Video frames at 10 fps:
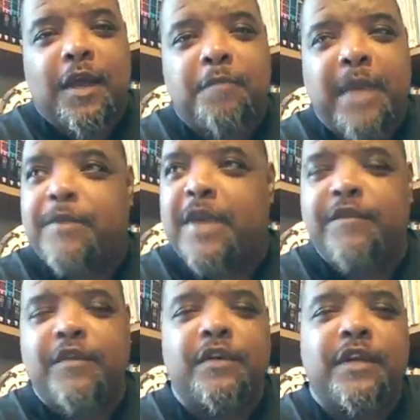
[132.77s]
maybe
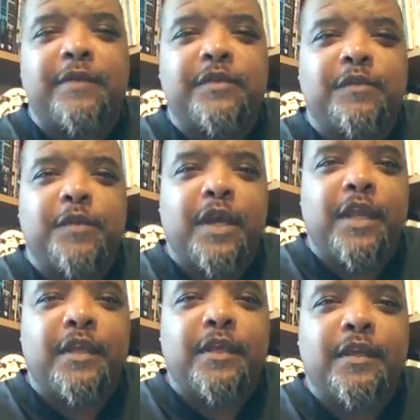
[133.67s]
even come to
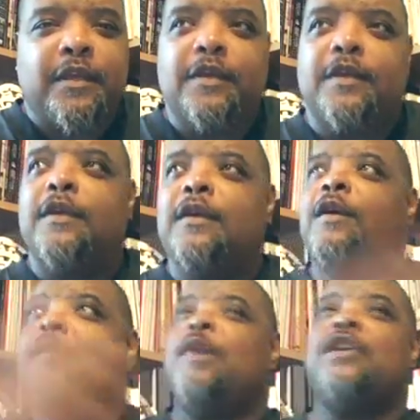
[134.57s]
my
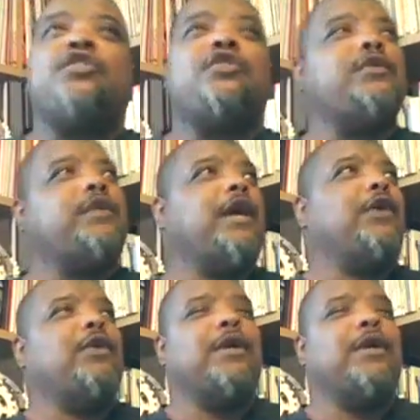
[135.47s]
studio